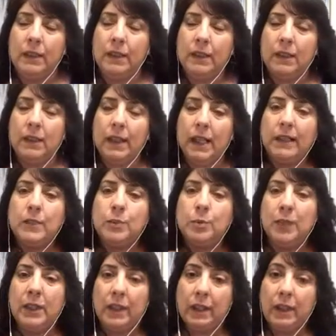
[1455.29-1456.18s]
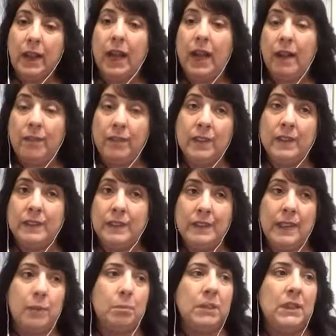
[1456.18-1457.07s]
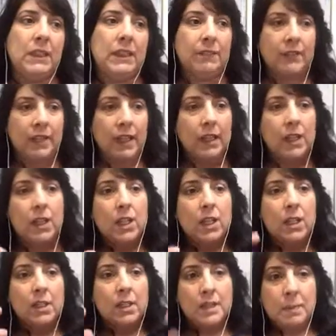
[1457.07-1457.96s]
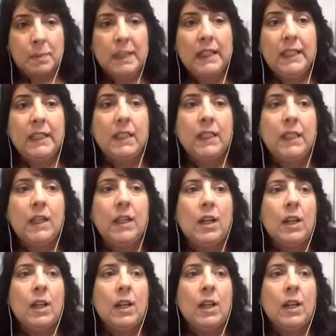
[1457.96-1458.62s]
connect with have this same belief that speaking,